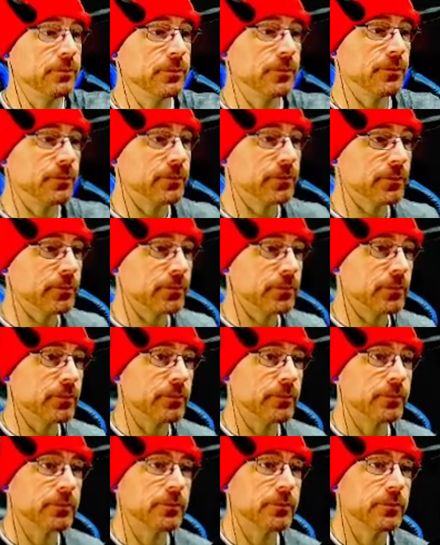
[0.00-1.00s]

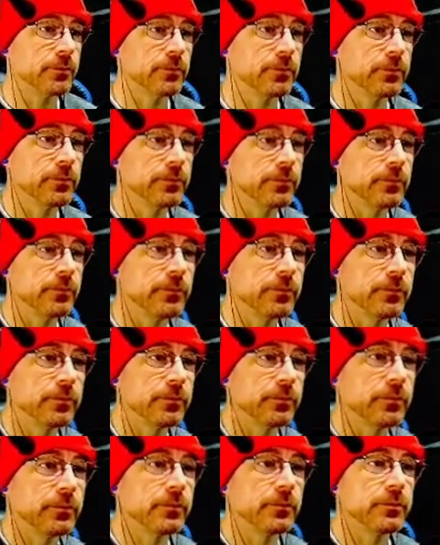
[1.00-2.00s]

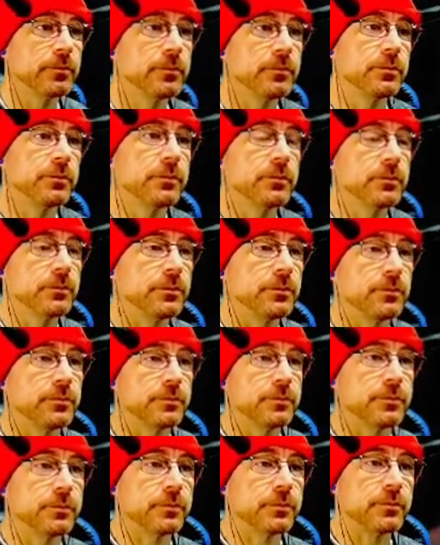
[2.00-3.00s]

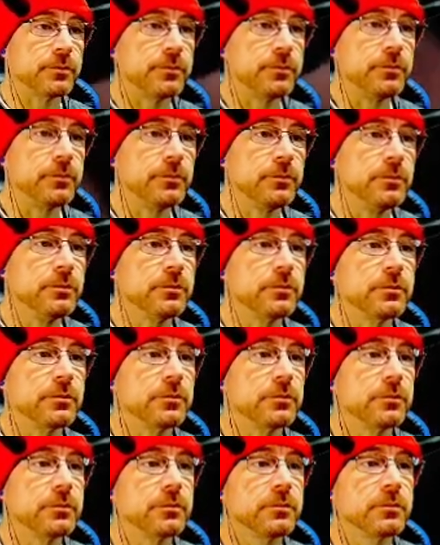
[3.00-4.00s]

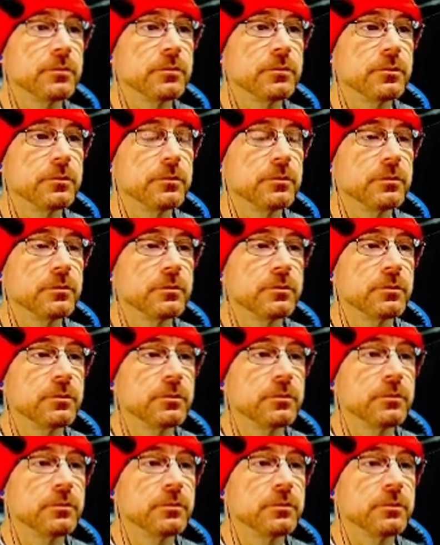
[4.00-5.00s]

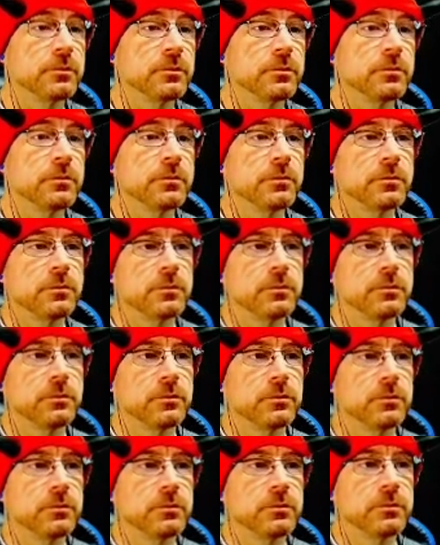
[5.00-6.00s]

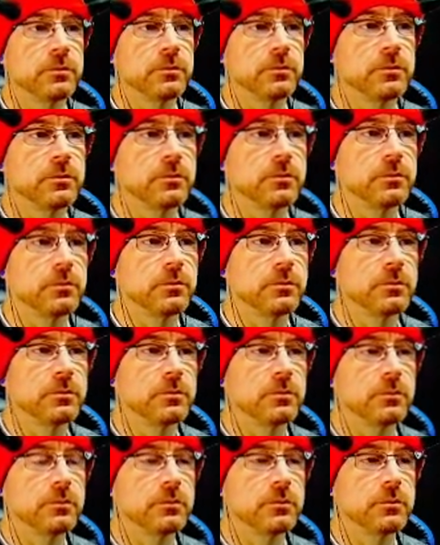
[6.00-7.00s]

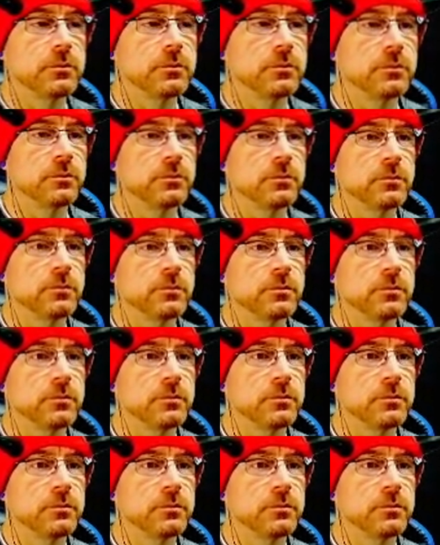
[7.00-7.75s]
This person isn't speaking.